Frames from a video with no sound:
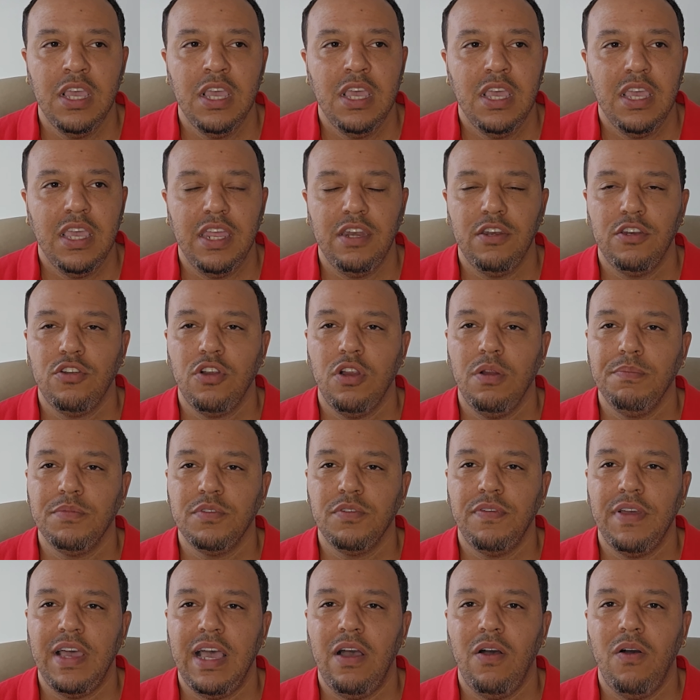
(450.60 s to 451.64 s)
in terms of
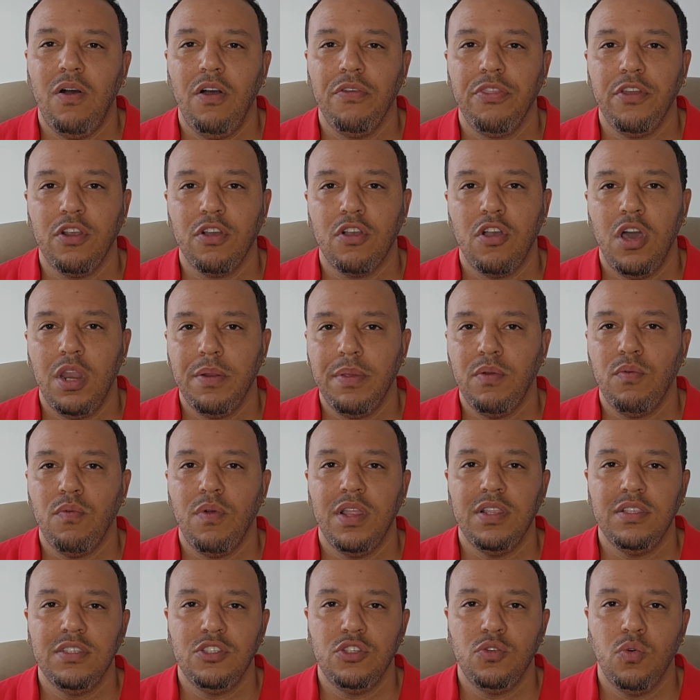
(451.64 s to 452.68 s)
how their economy
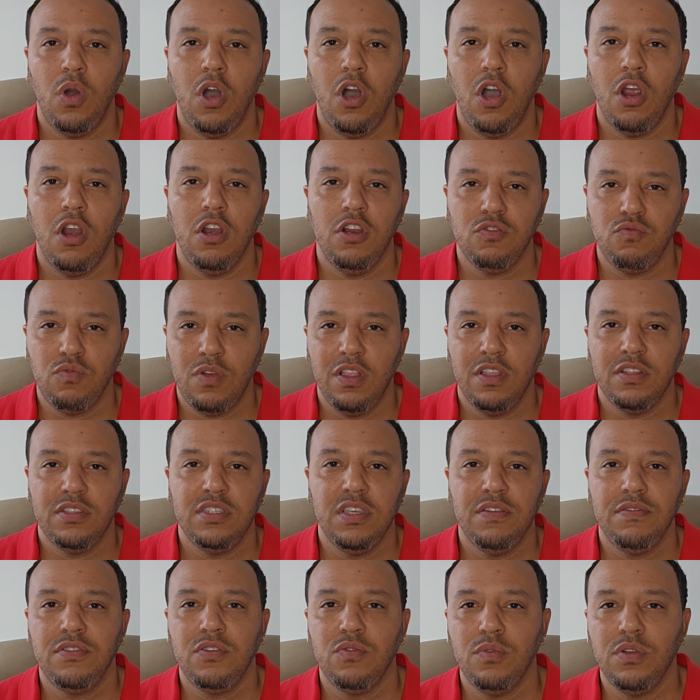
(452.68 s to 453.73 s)
runs to ours
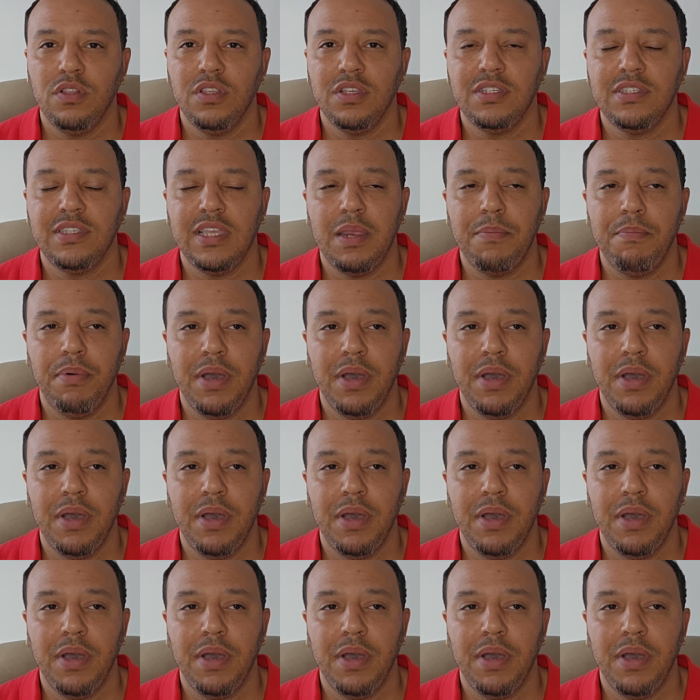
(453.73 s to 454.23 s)
relative to real estate.